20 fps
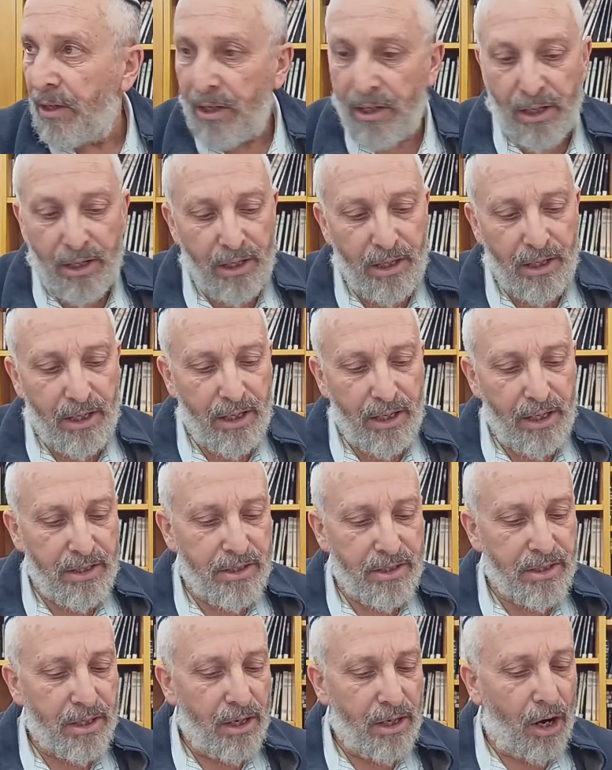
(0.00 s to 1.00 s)
He
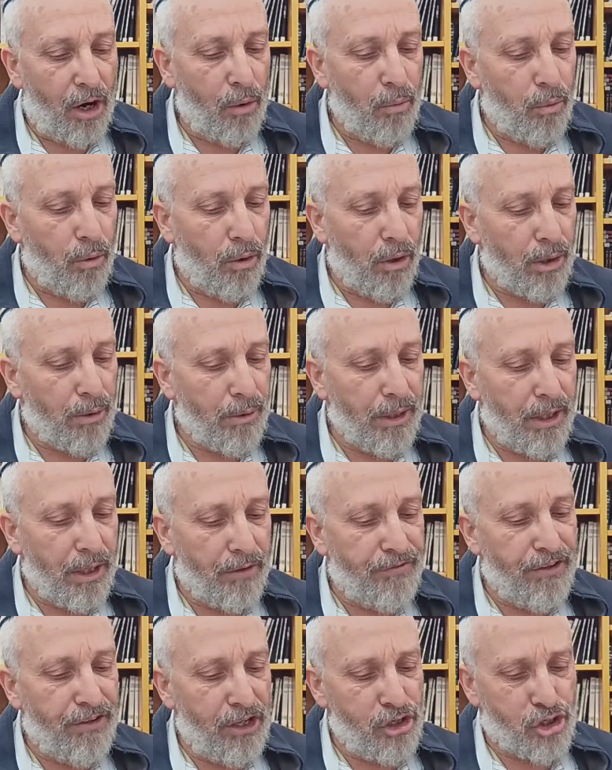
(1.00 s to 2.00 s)
is a
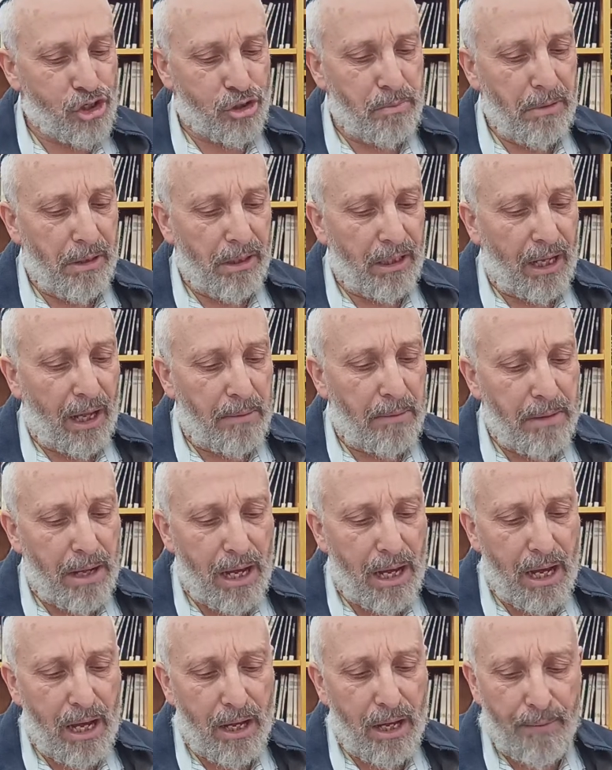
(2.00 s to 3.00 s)
warrior. V'ish
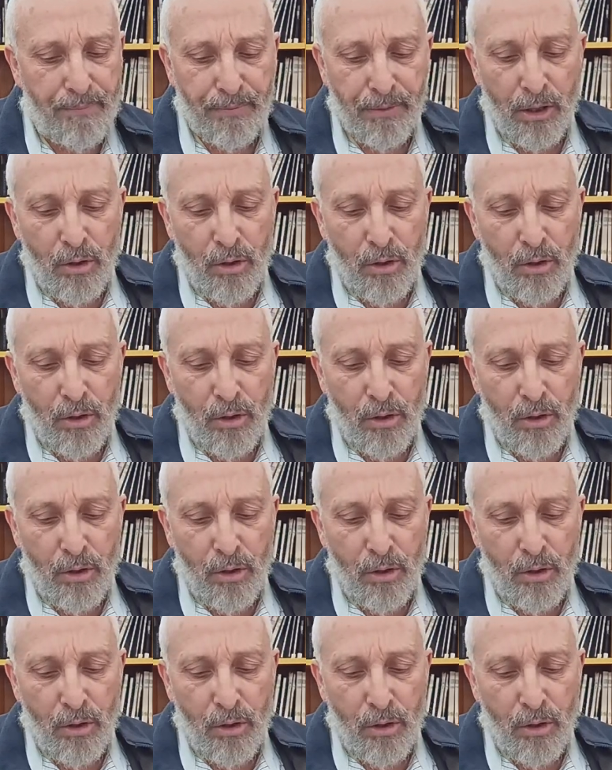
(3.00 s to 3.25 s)
milchama.